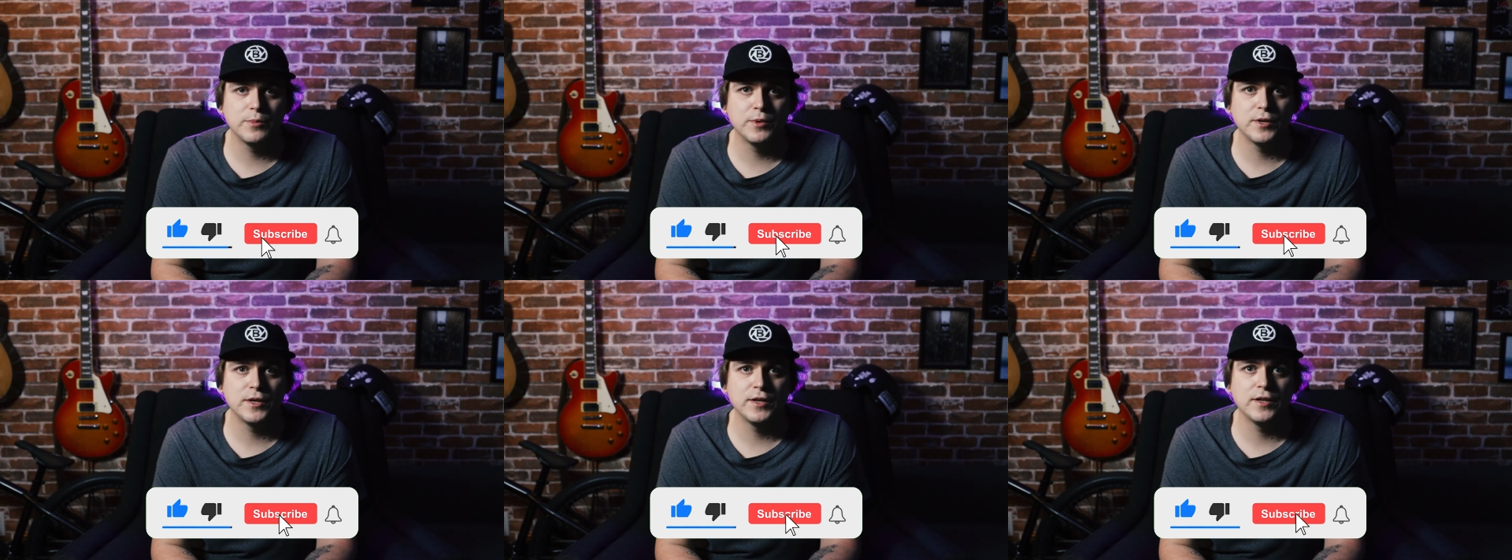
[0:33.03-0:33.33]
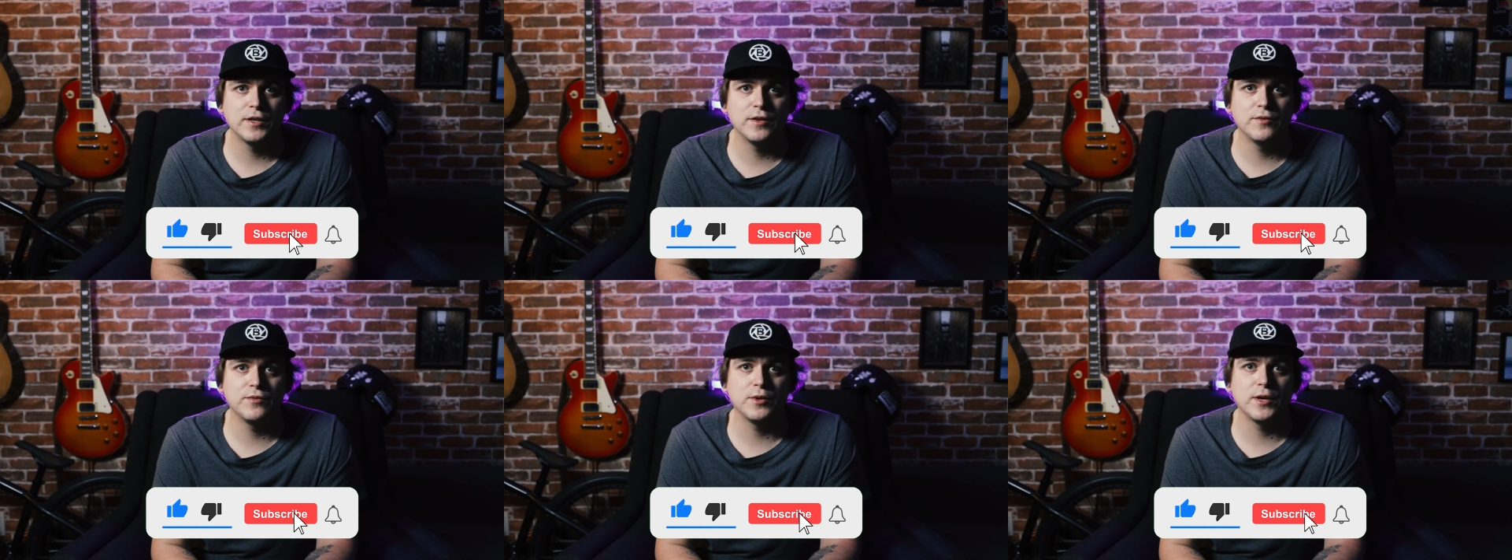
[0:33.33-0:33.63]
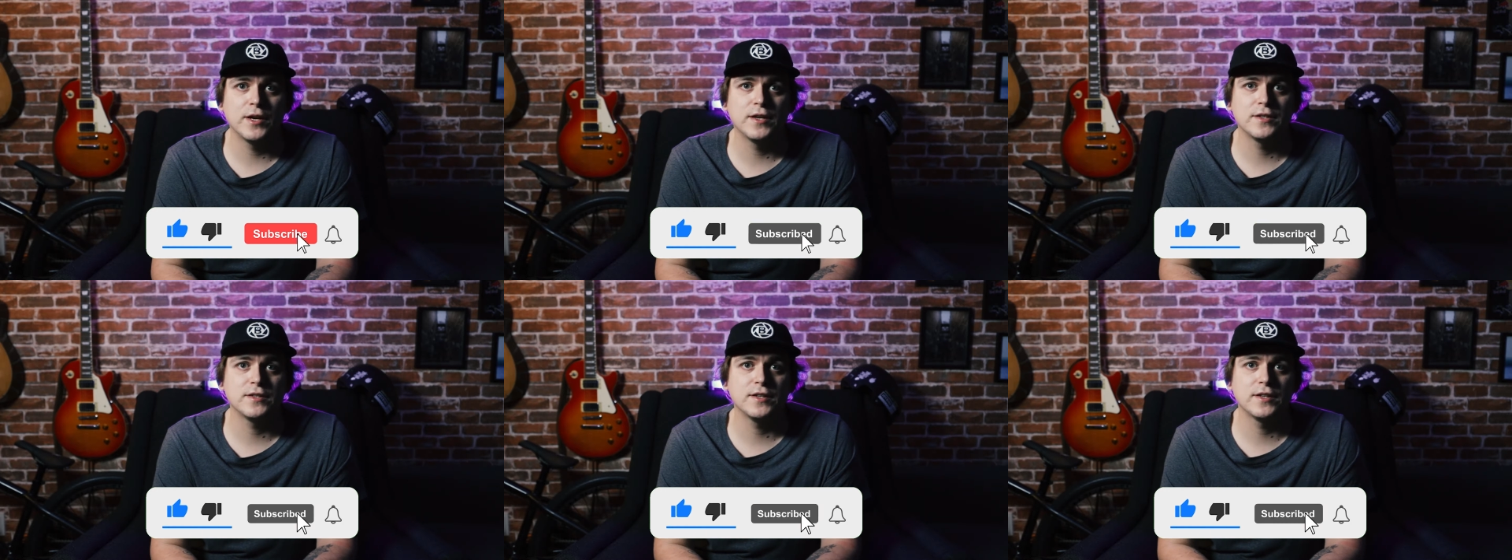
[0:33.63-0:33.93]
but if you
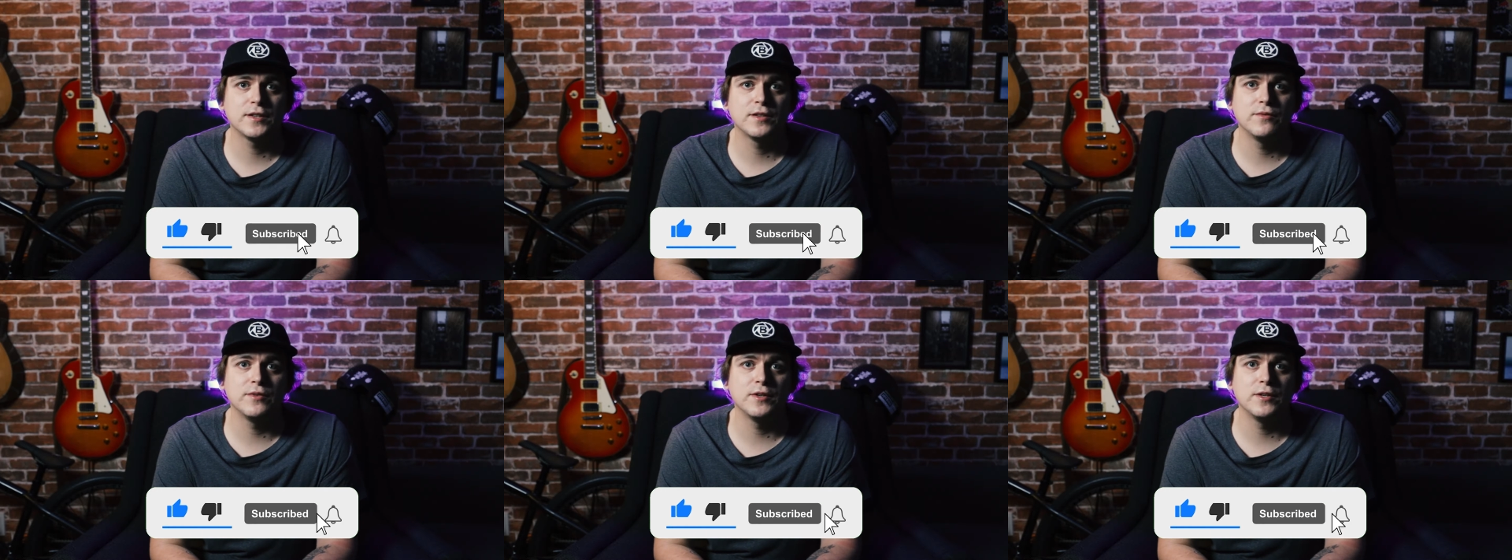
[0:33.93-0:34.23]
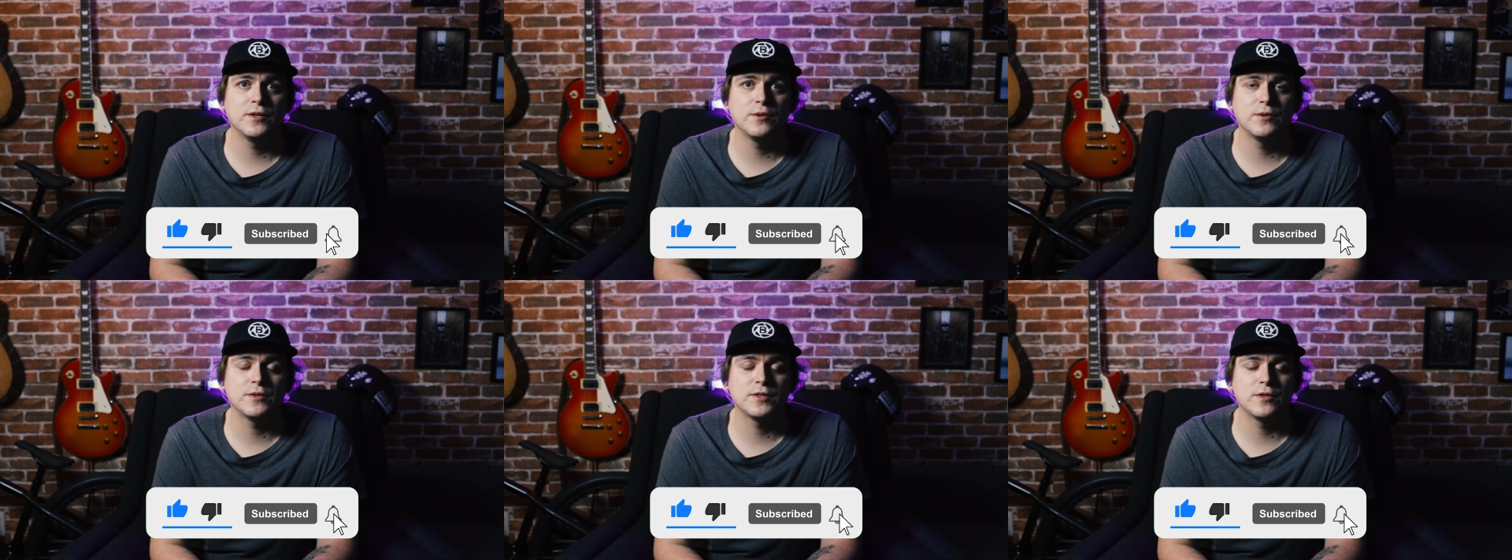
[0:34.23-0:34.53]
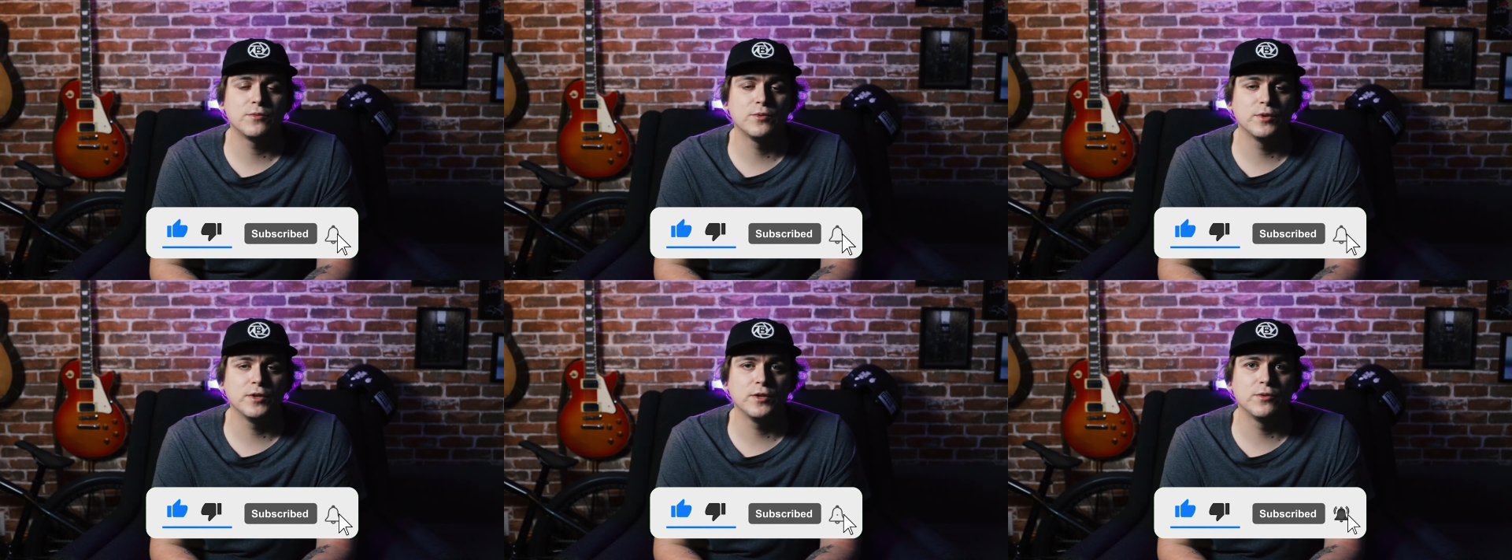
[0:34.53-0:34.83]
guys like the videos,
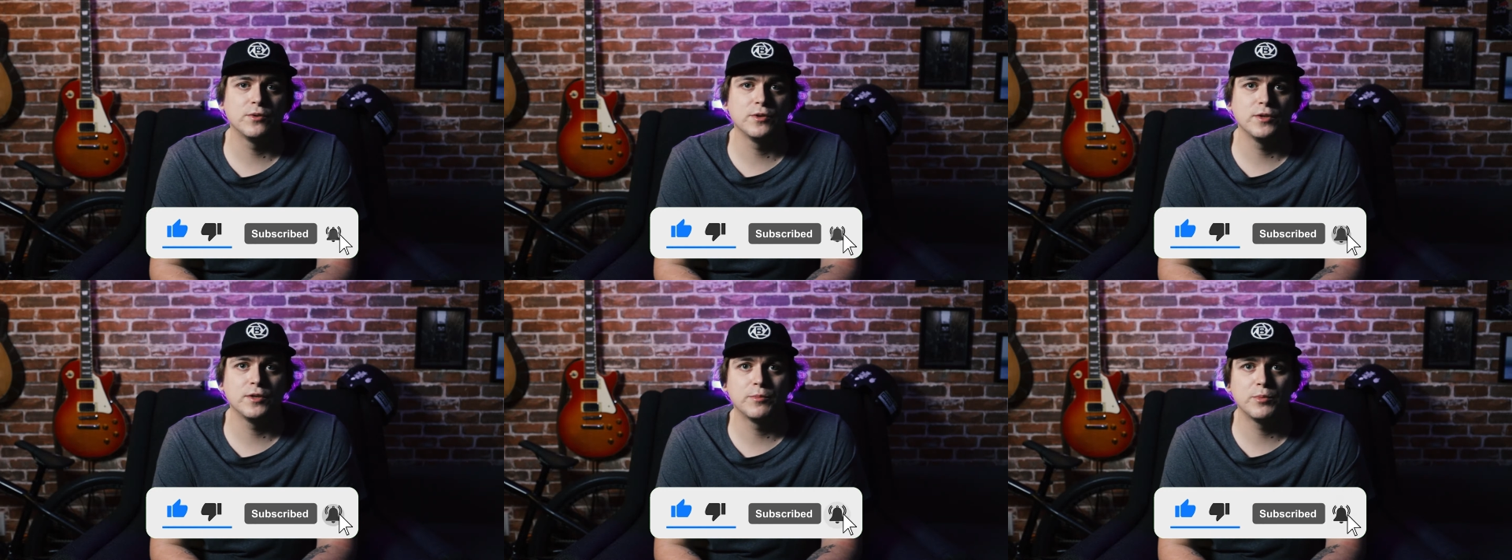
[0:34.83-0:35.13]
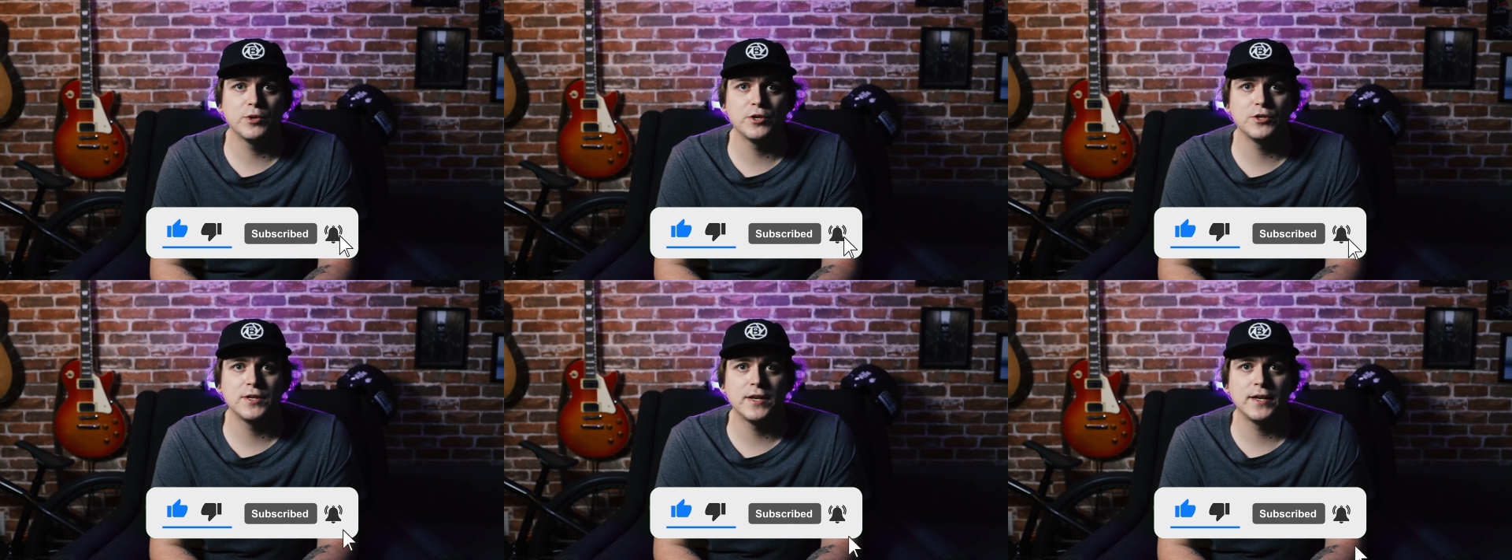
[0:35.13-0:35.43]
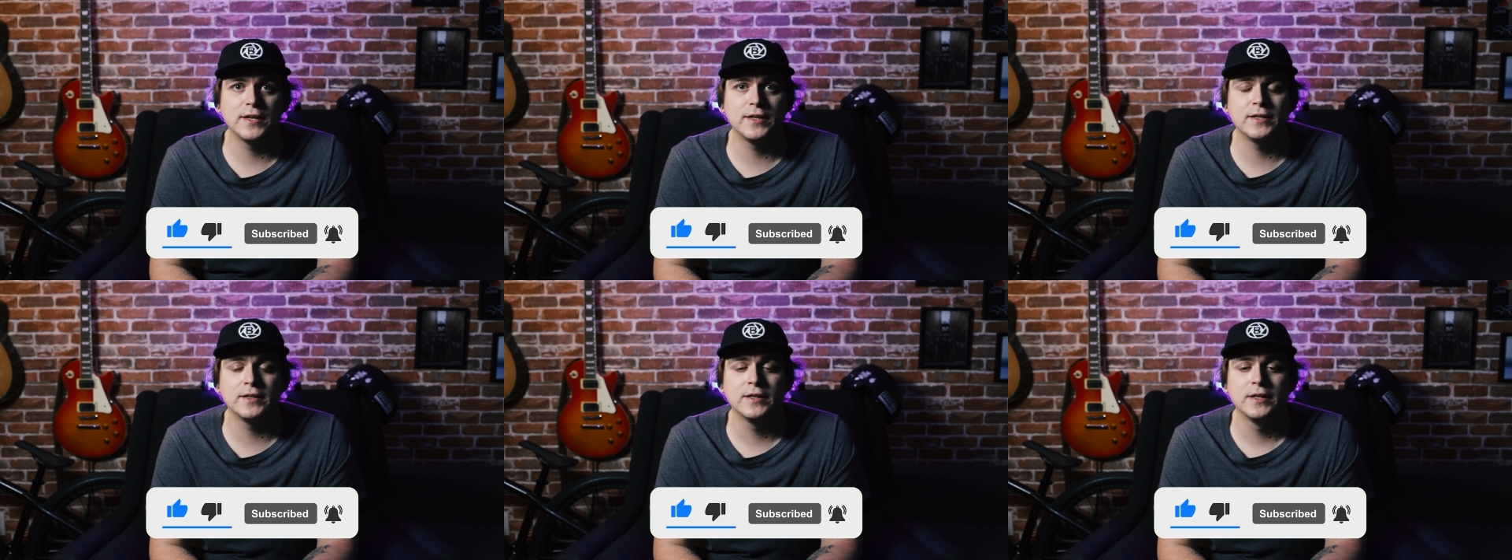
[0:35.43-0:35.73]
I'd really, really
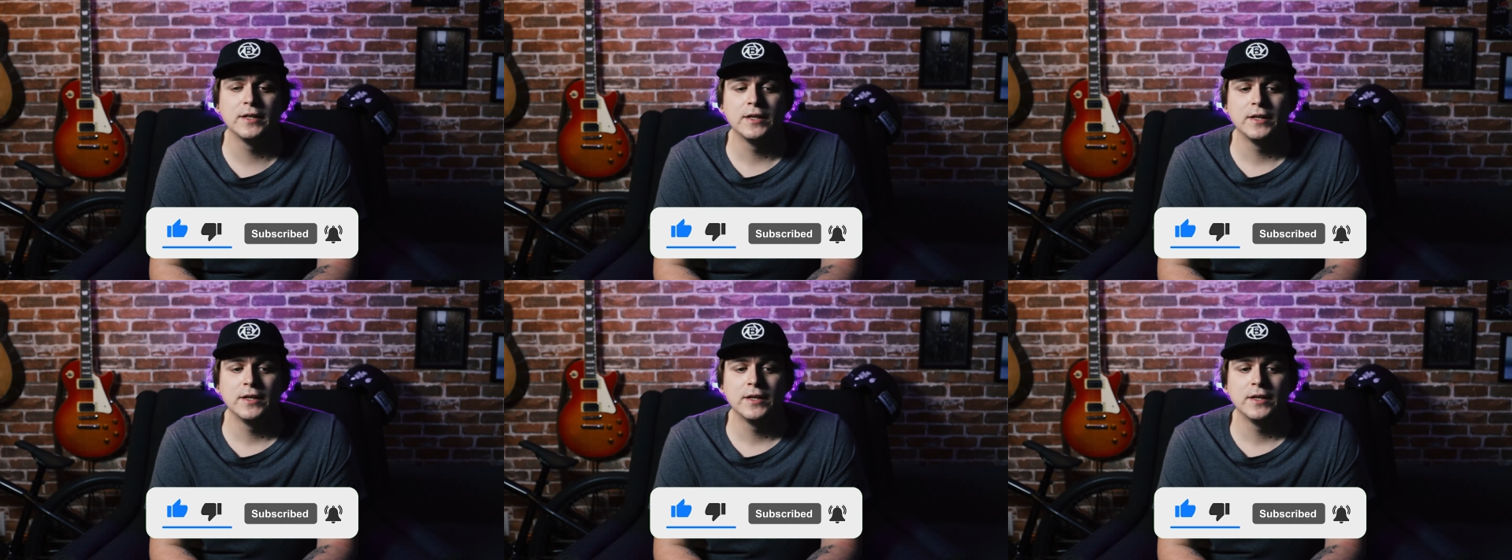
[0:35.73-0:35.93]
appreciate it.